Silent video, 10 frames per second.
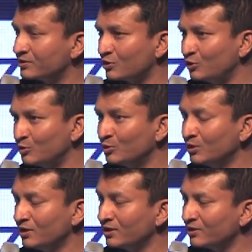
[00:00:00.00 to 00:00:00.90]
So
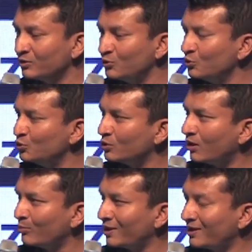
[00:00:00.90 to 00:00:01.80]
you are
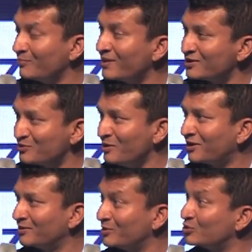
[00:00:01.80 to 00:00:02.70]
playing
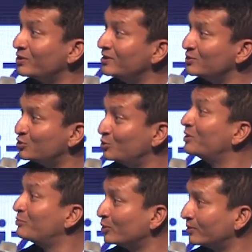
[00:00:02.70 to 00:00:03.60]
matchmaker between two
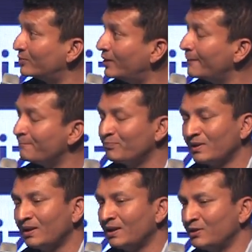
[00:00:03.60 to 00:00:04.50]
people, right?
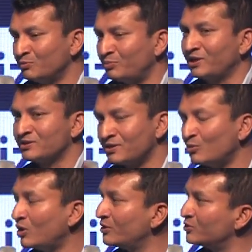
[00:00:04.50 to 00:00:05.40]
You pick
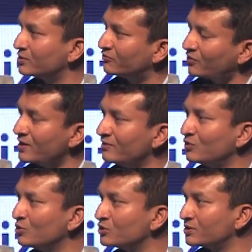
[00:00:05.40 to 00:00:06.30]
someone who's a friend of
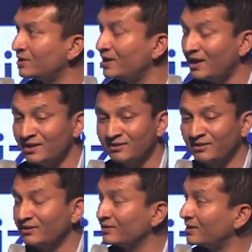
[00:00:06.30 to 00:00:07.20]
yours and
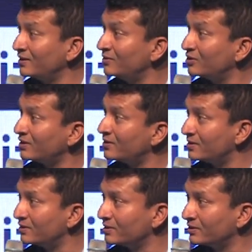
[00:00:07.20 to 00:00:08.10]
you think that
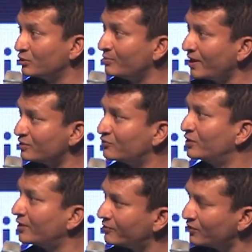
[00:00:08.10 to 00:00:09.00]
they're a good match for
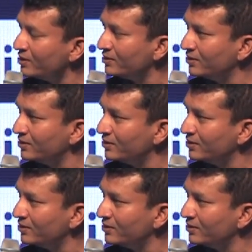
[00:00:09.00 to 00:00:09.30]
another friend.